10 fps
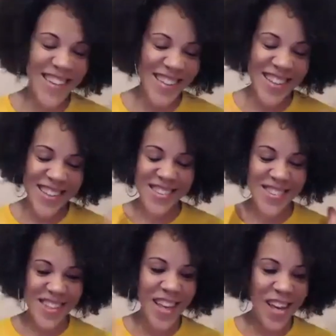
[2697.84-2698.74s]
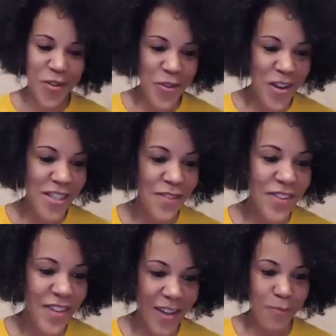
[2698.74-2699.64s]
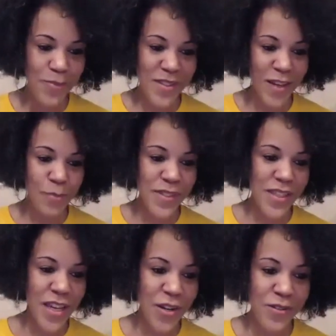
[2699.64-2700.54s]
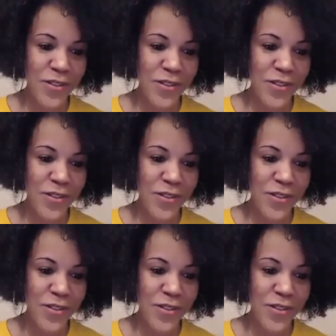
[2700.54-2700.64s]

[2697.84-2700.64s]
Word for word: uh, it's just a lot of creativity up upstairs.